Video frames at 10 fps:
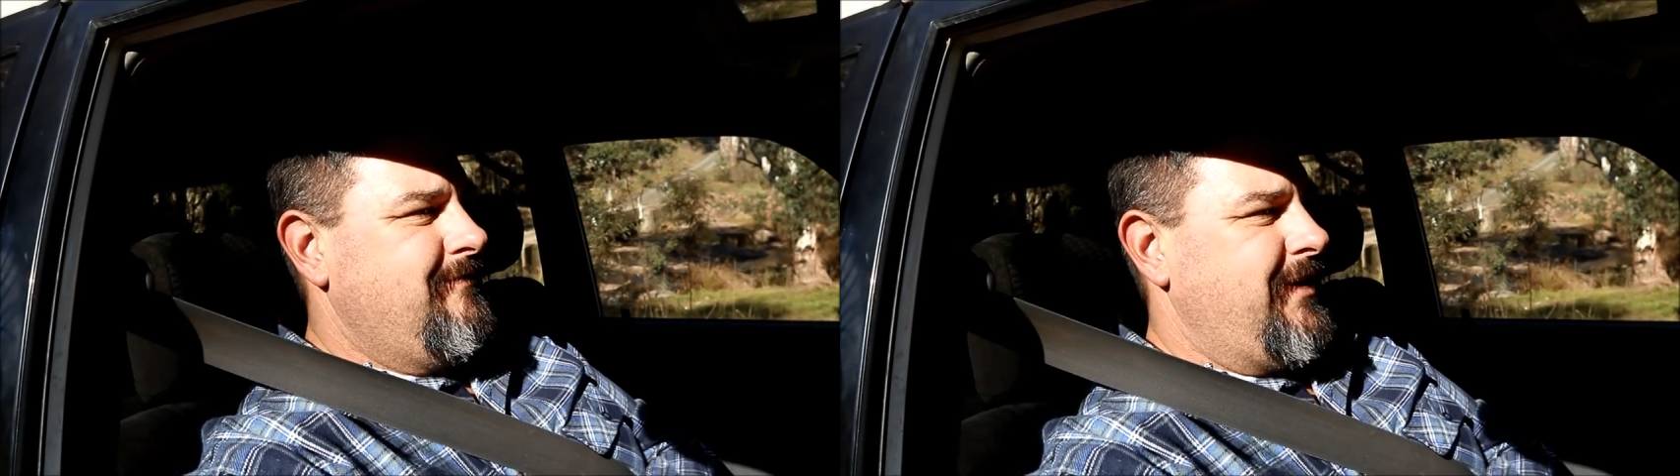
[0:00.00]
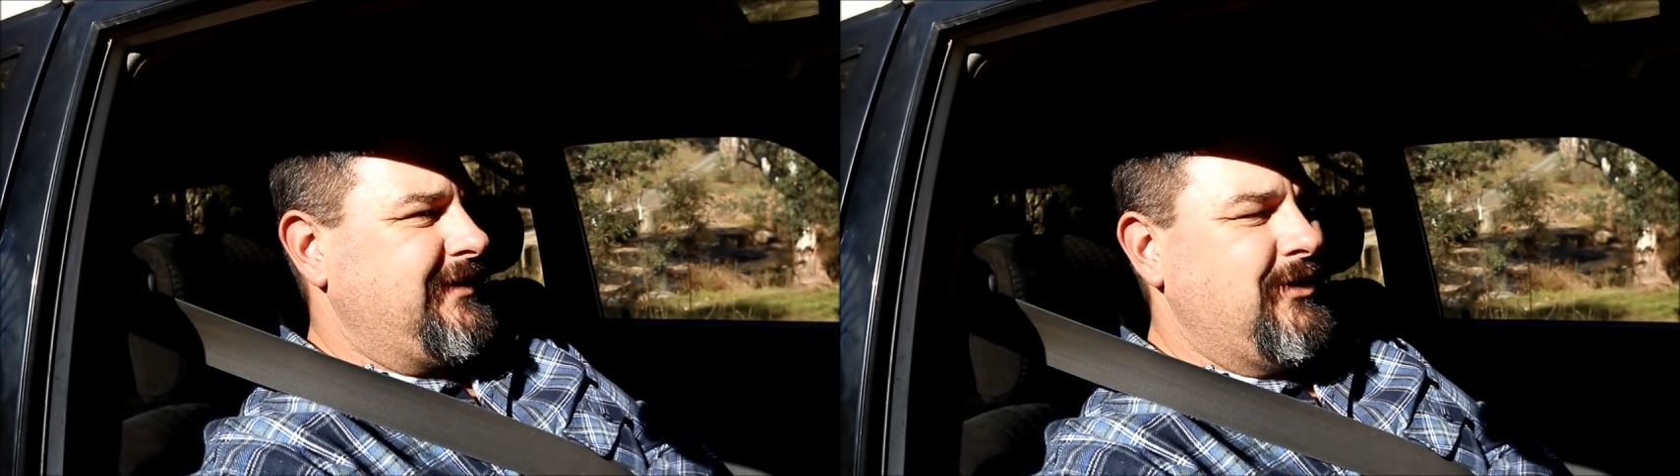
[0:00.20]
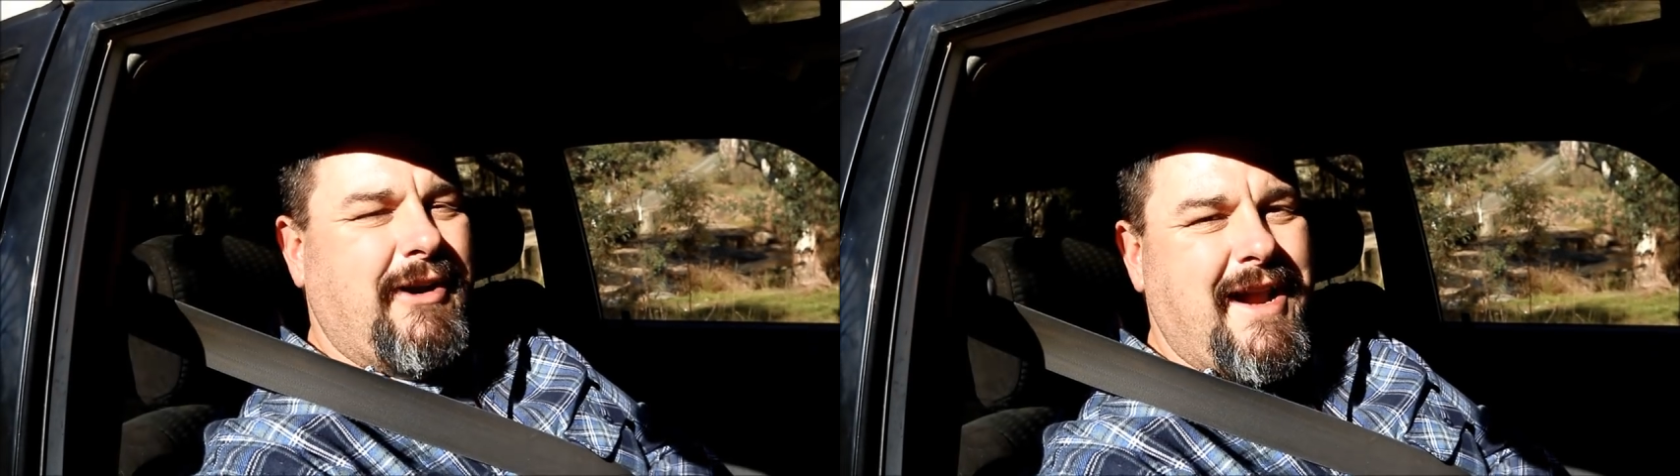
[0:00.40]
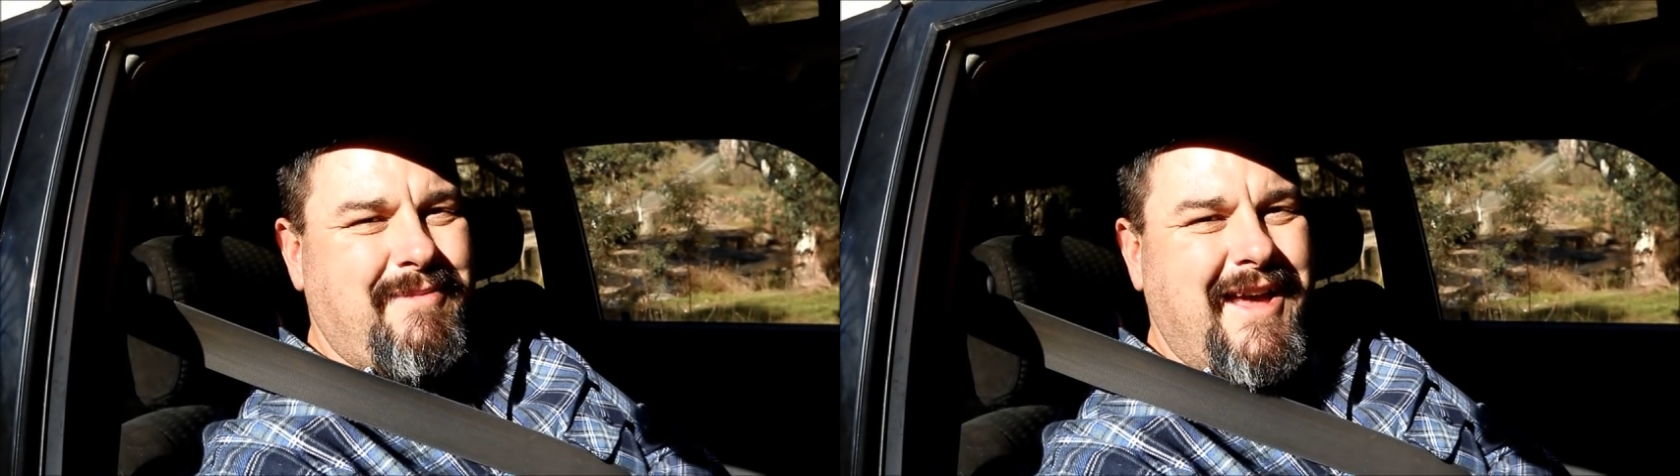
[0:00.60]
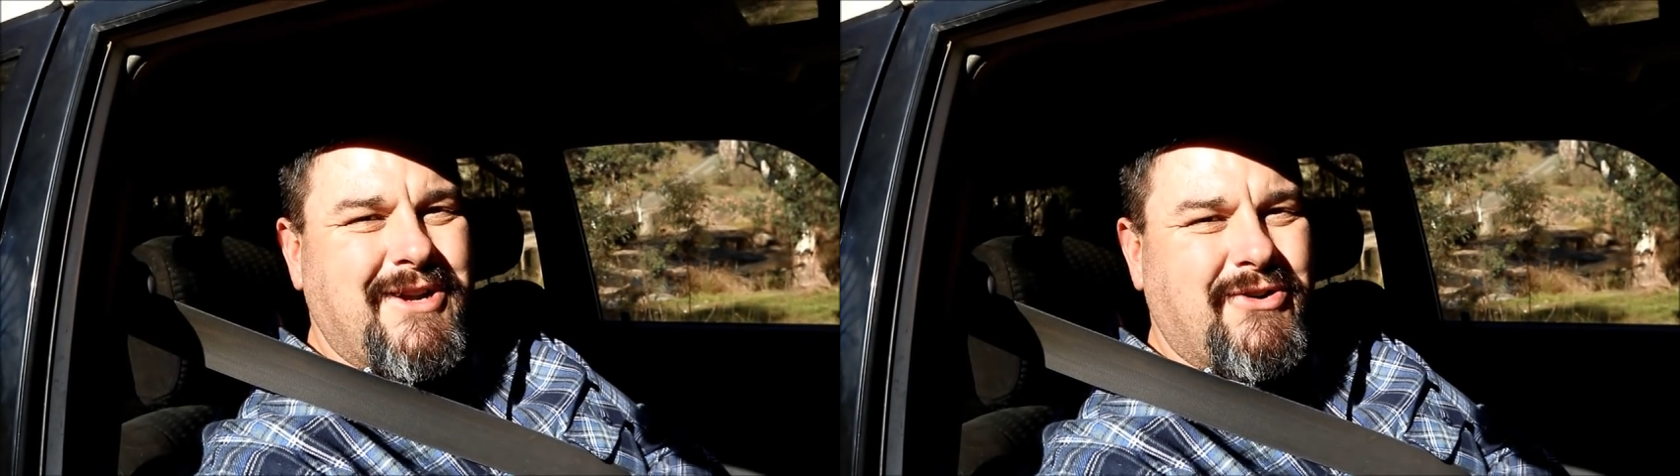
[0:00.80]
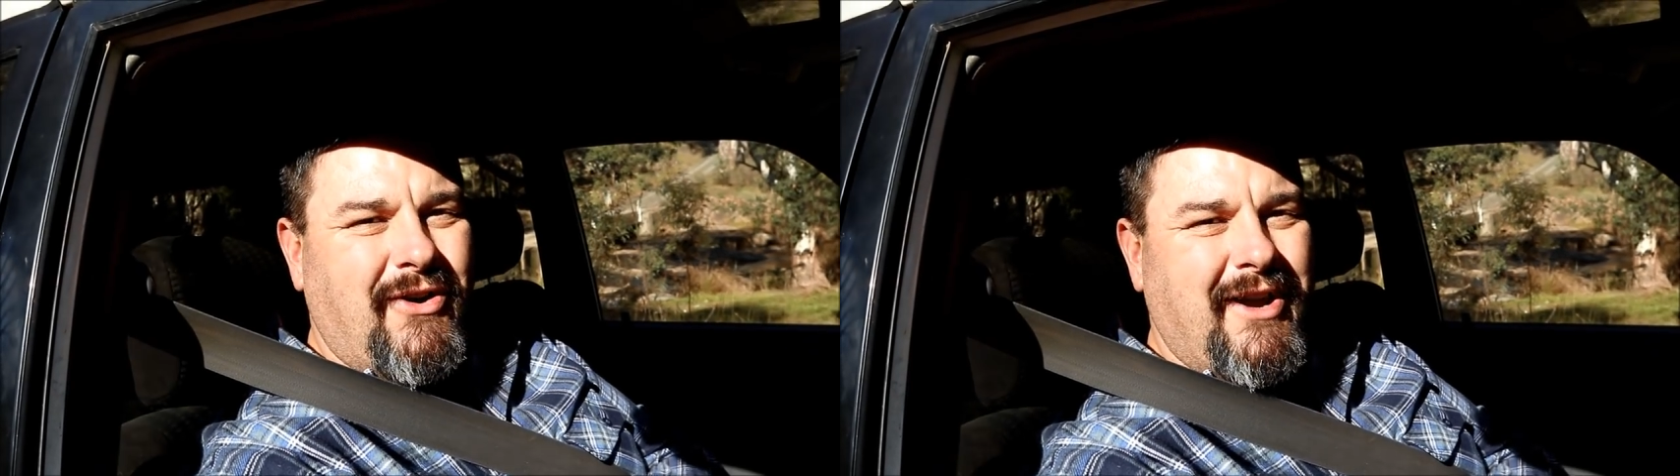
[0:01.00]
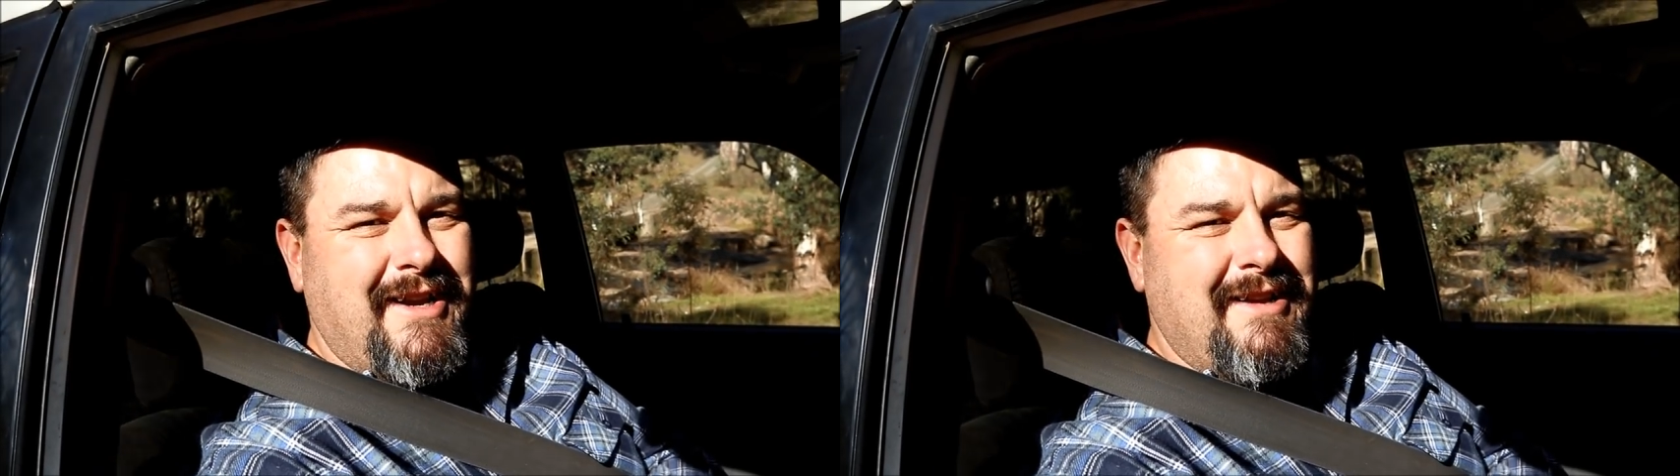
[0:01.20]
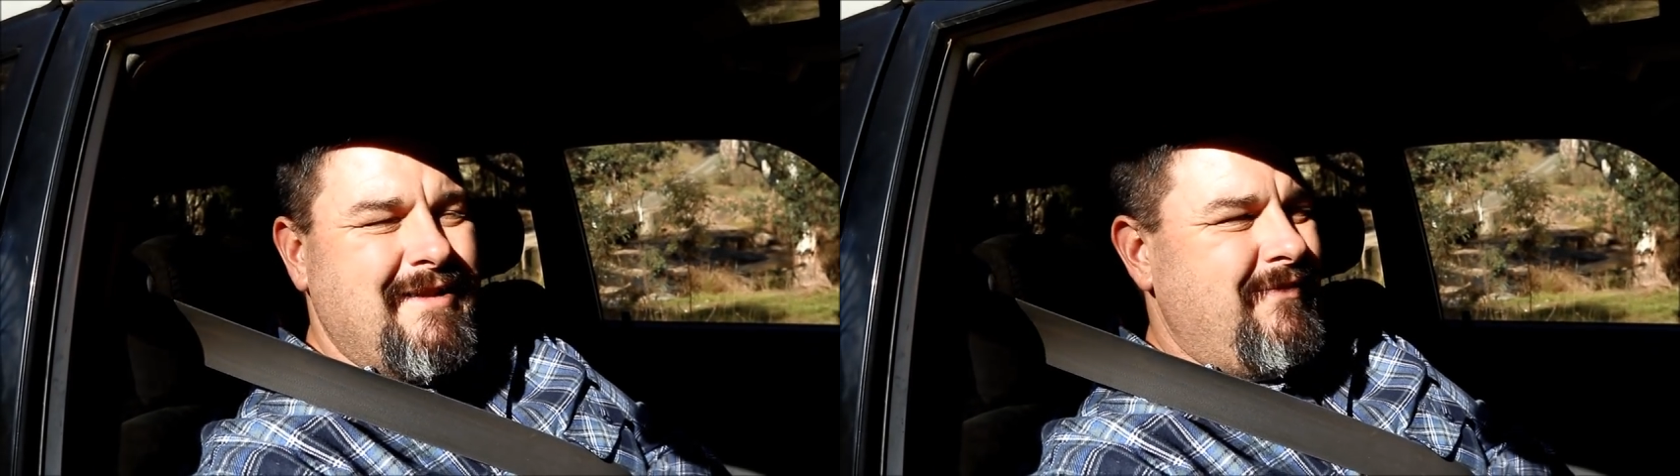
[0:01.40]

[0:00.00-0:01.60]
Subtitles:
but it's still great to be out trying.